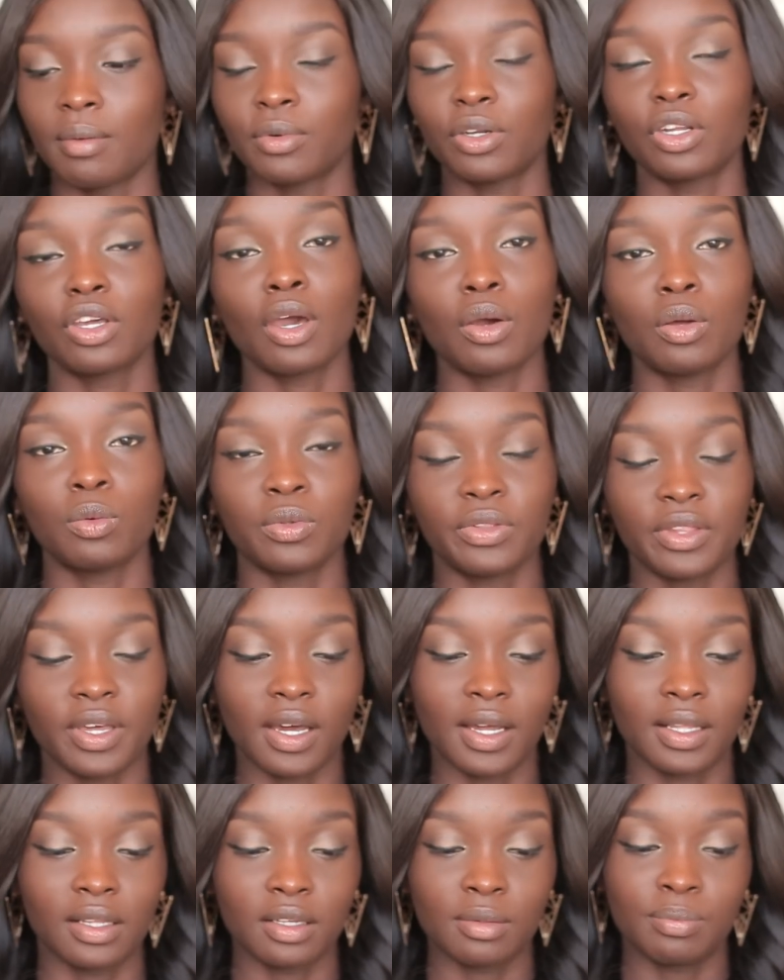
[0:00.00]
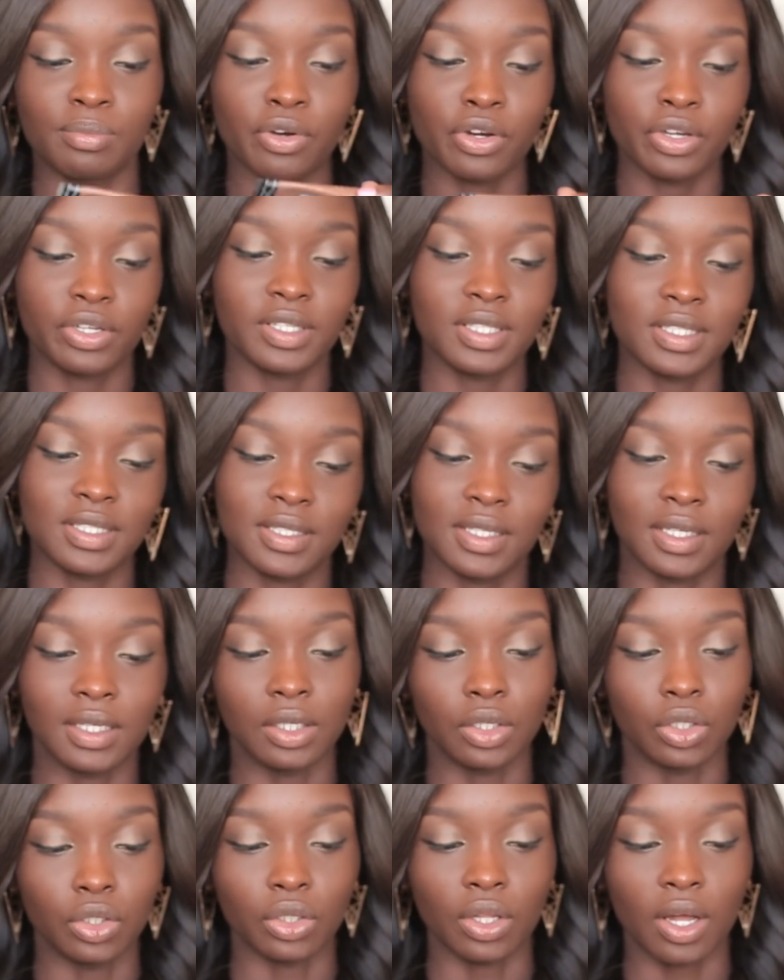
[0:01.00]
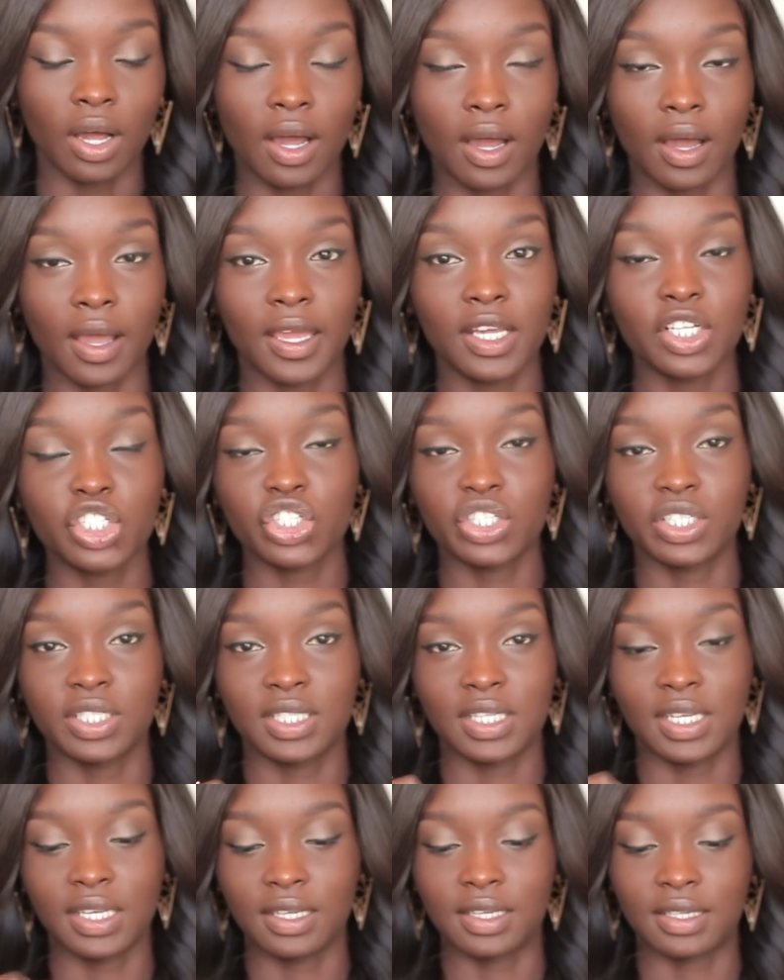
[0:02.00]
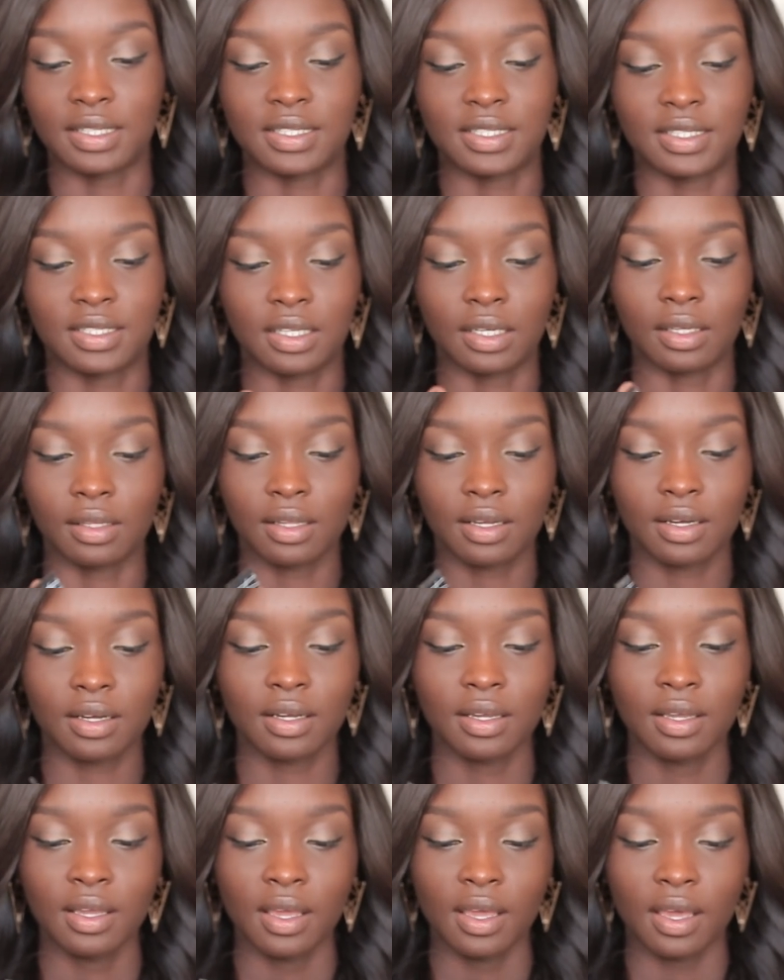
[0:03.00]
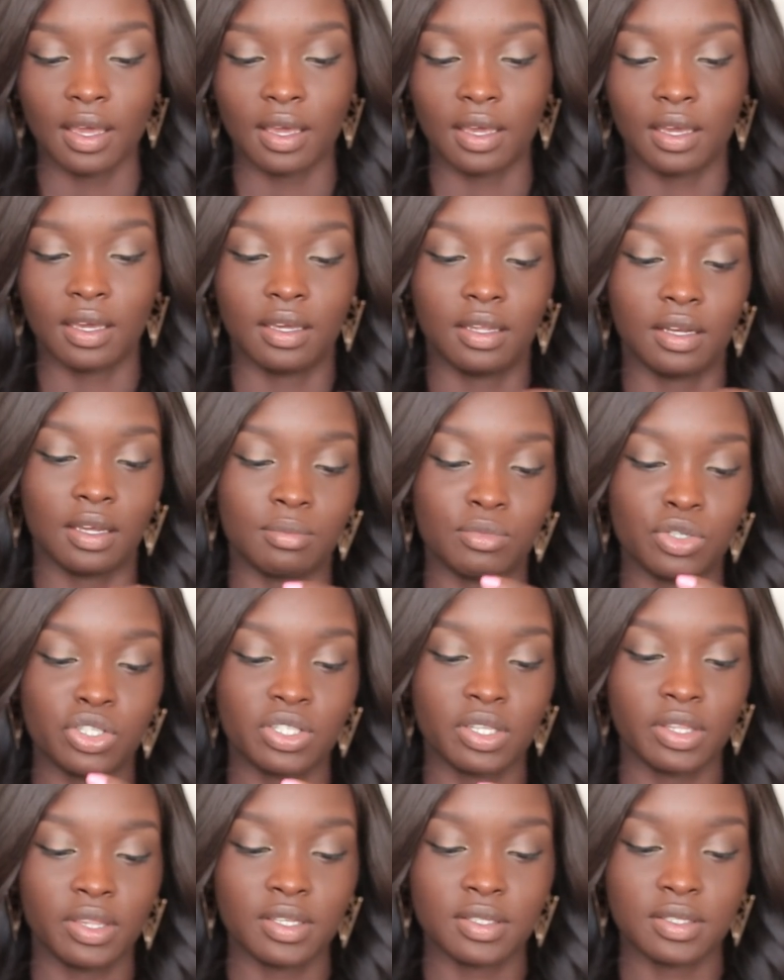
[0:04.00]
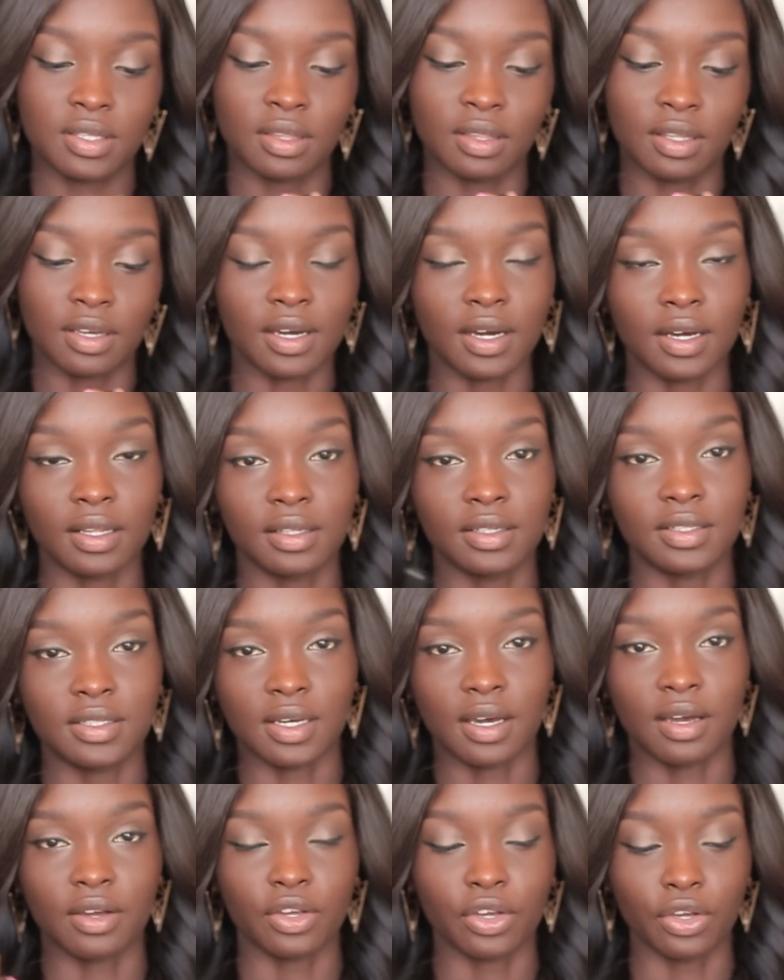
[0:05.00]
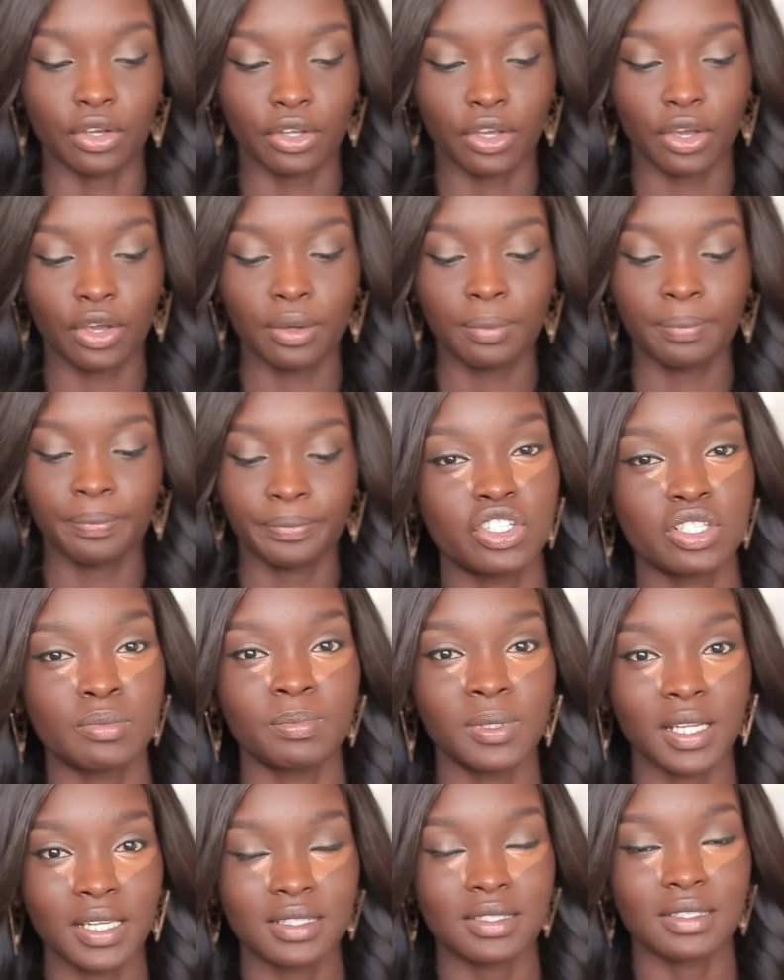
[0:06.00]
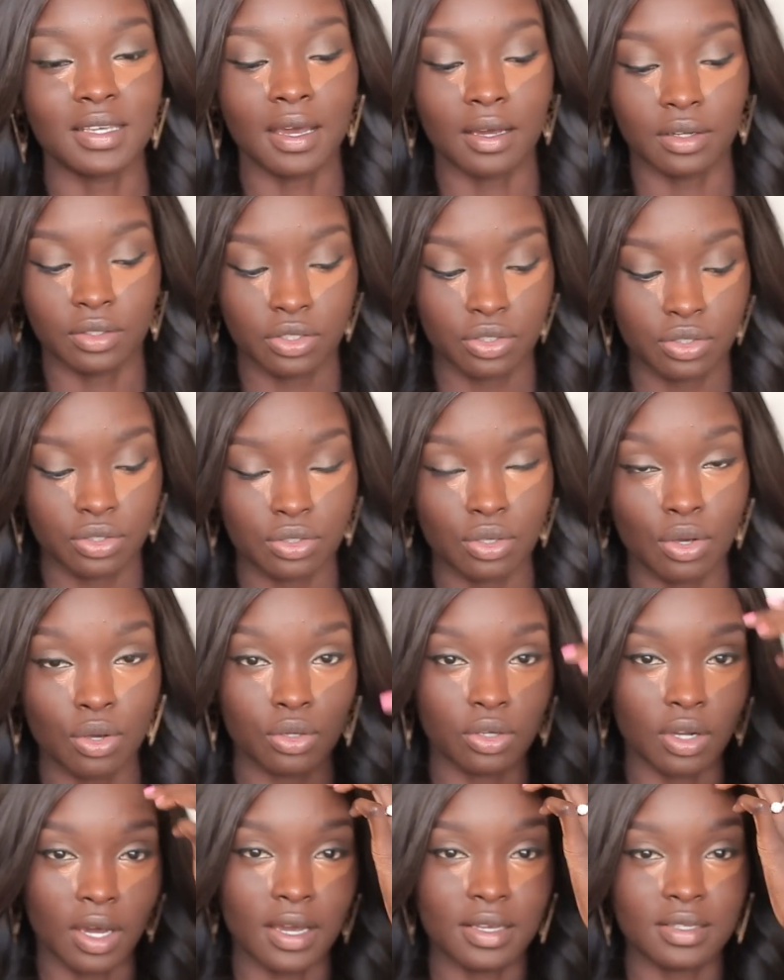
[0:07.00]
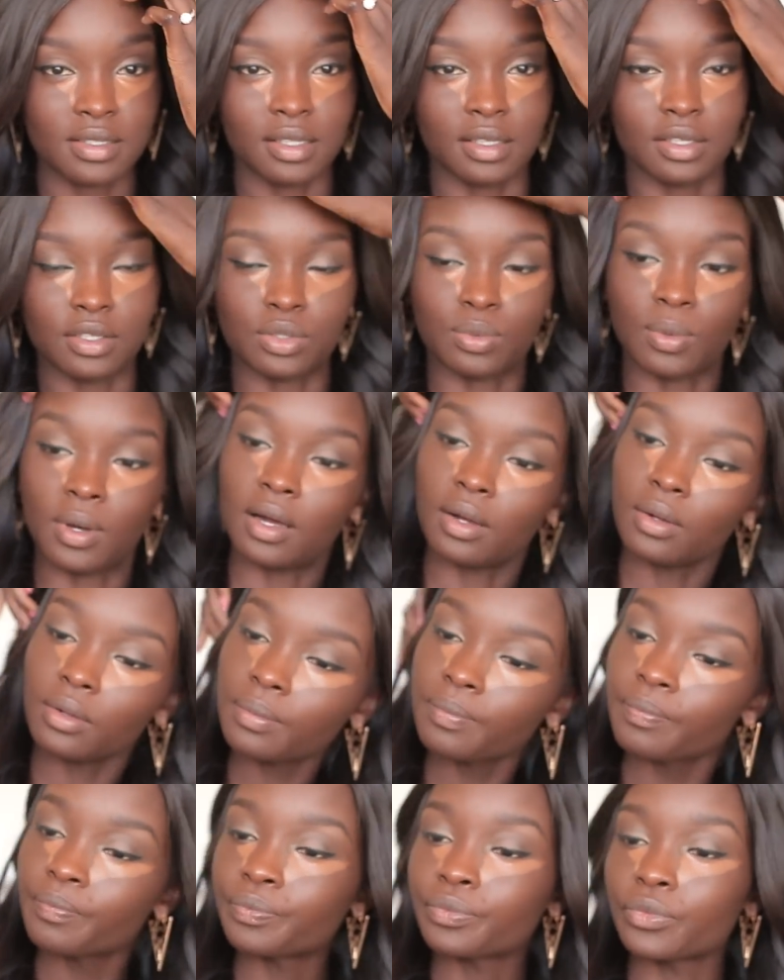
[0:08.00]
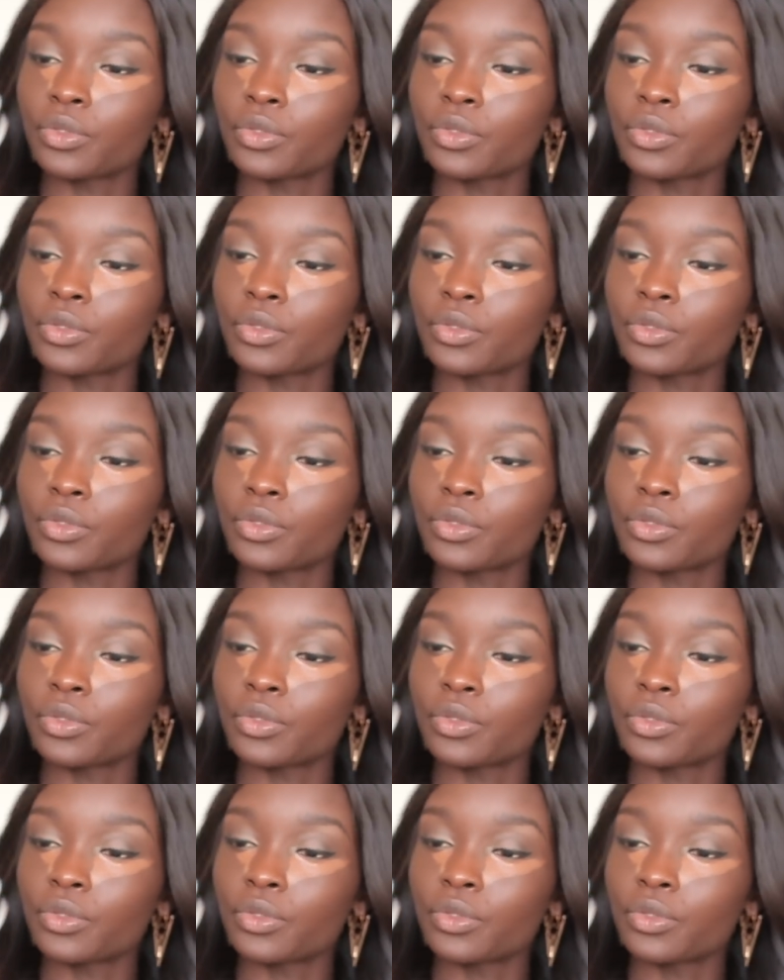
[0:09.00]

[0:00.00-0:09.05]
I'm going to go in with the LA Pro Conceal HD Concealer, and I'm using this in the colour Dark Cocoa. It just blends out so nicely as well.